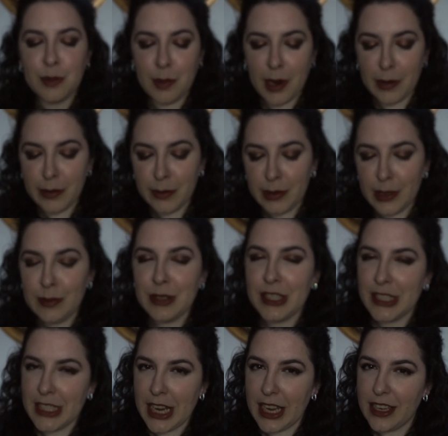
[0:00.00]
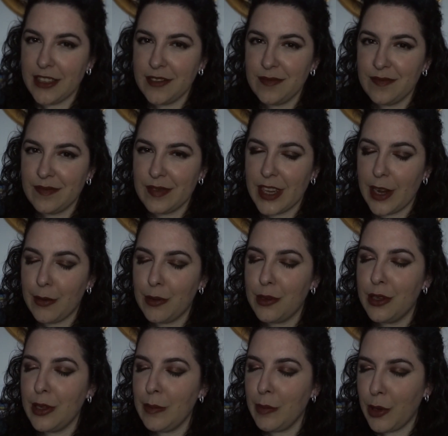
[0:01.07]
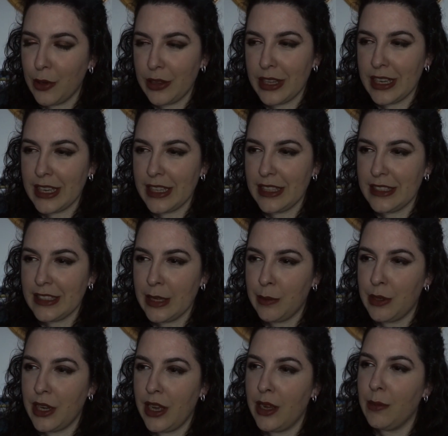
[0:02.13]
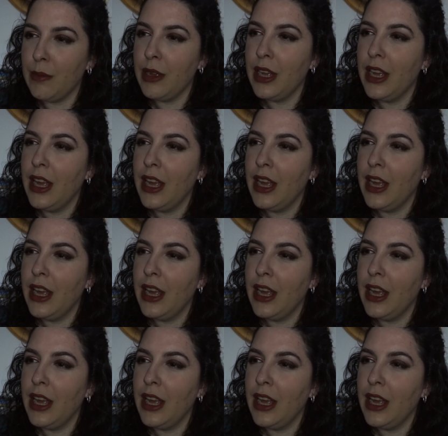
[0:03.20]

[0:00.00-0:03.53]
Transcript: probably a mistake. I rolled them both in at the same time.